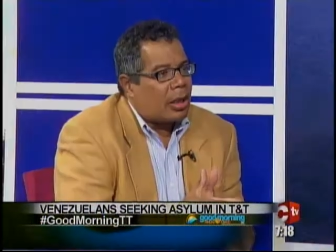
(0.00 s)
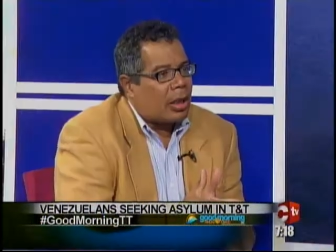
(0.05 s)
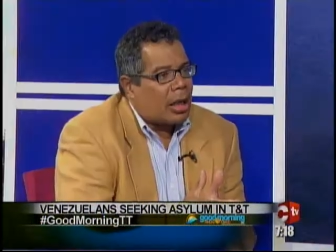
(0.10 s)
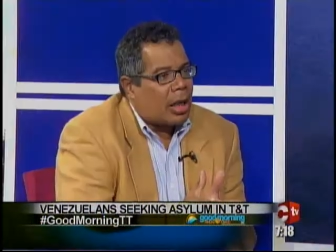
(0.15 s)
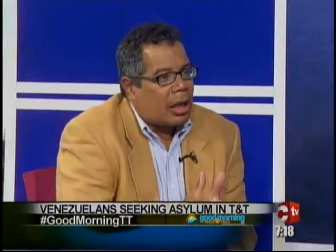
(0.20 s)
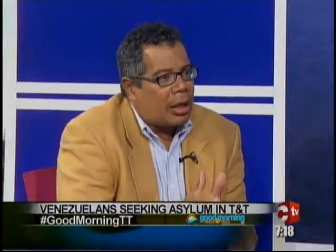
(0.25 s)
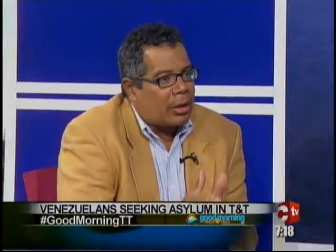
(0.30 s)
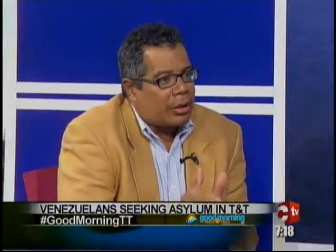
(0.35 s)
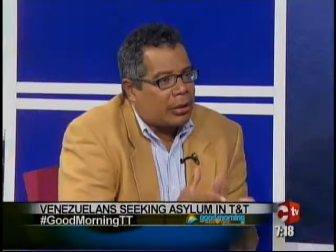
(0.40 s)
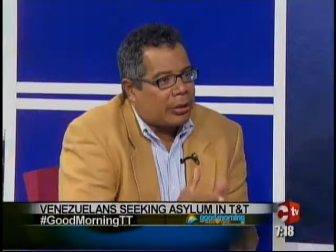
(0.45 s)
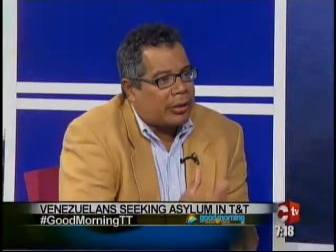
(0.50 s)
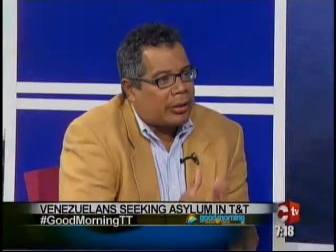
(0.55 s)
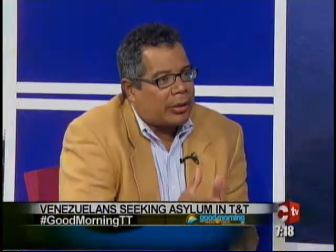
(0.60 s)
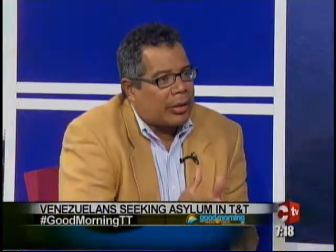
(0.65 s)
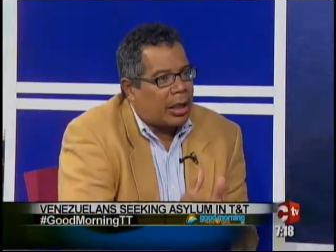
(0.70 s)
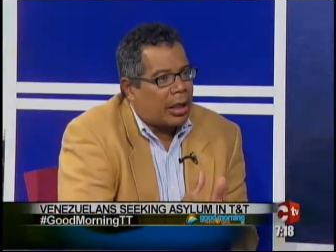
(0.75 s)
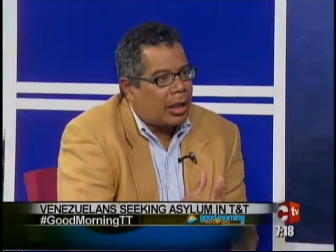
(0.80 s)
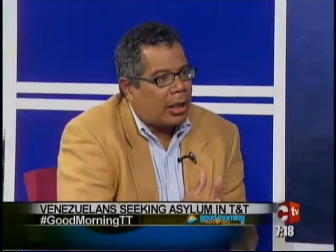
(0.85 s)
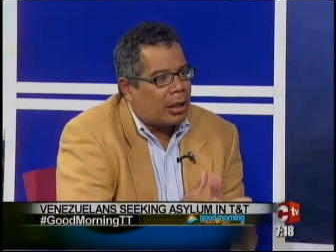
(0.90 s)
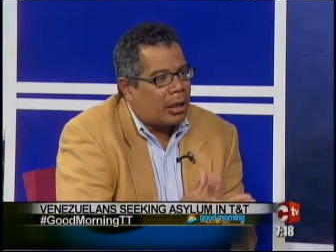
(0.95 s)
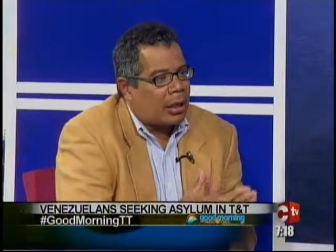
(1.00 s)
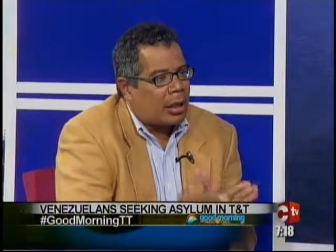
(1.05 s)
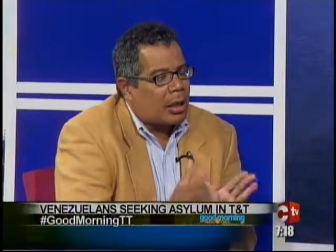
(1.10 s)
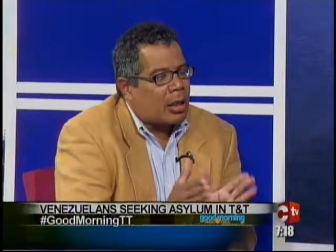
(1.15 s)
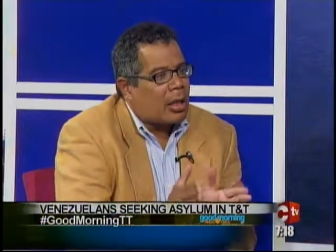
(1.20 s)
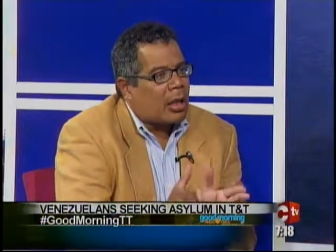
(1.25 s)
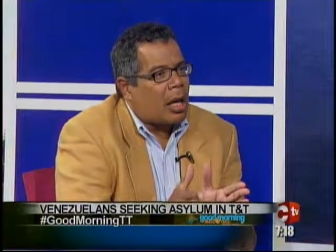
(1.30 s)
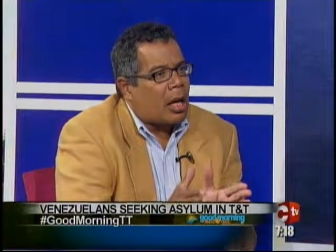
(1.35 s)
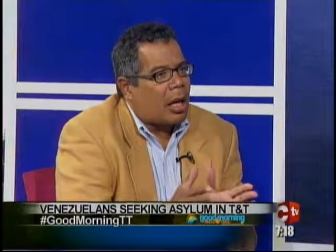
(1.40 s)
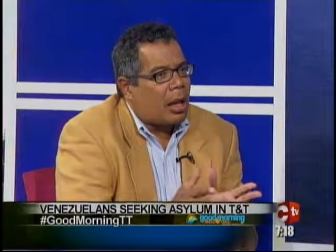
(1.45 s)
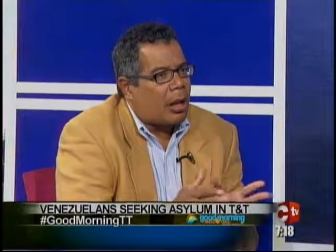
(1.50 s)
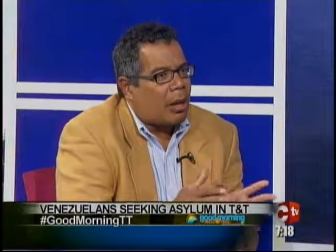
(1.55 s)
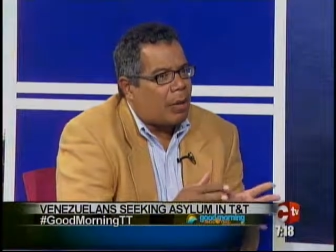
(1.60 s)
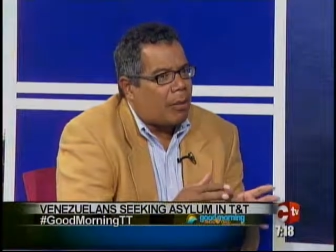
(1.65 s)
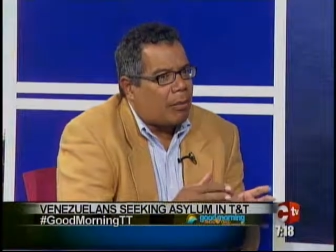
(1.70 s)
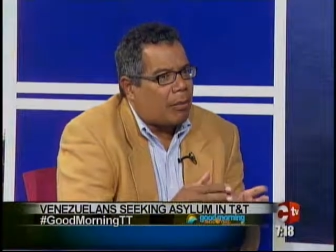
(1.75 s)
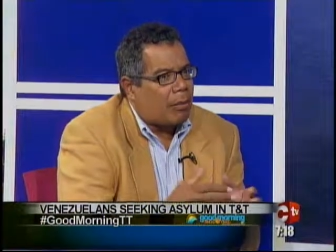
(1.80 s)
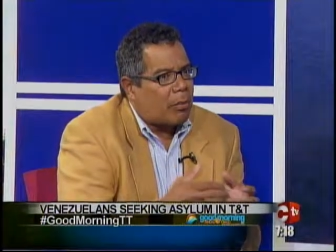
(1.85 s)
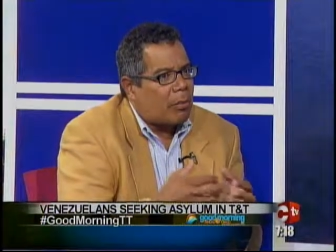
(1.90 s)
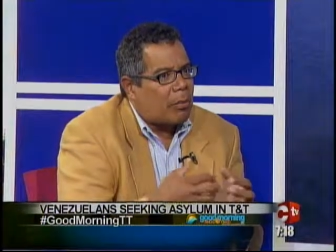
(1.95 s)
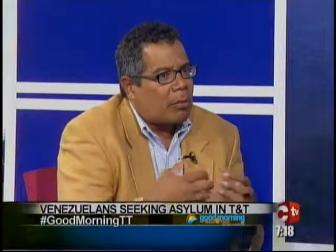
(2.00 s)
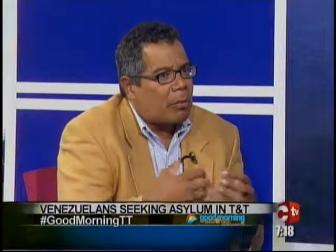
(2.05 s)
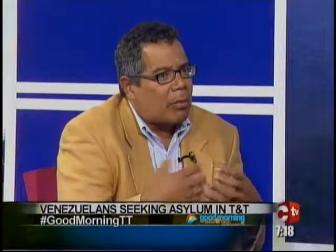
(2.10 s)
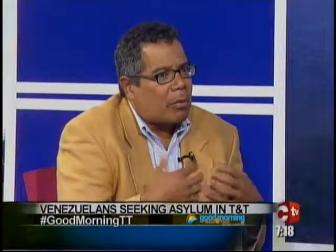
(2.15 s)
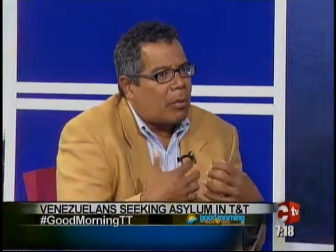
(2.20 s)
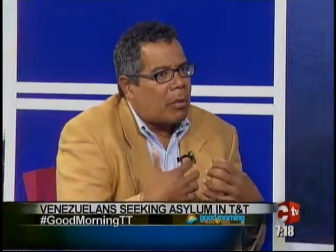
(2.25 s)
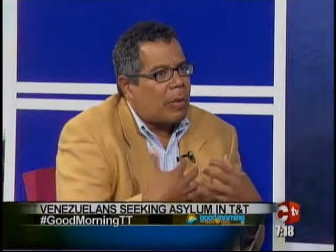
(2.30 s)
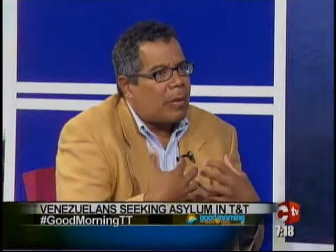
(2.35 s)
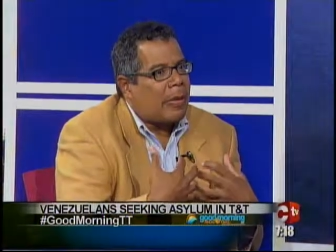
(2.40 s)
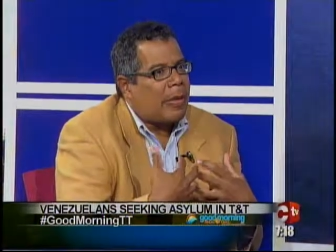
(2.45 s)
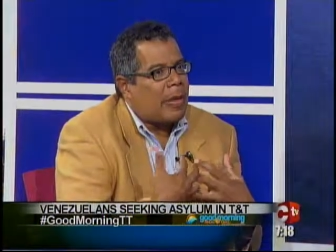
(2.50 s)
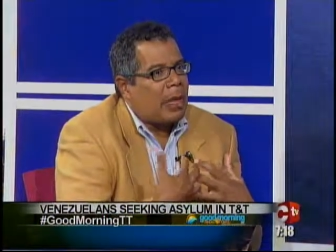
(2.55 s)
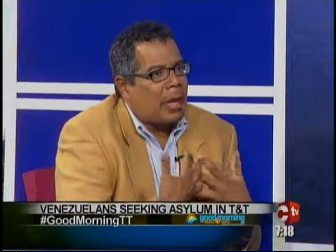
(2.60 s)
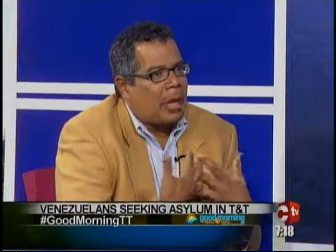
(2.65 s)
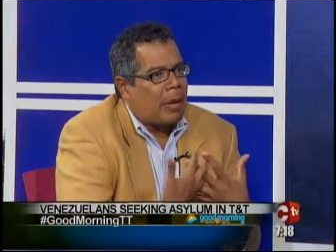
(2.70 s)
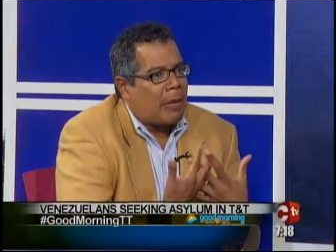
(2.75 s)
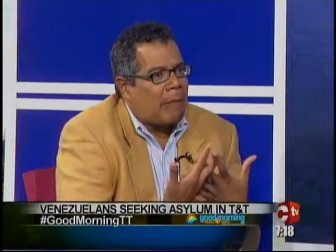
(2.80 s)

understand the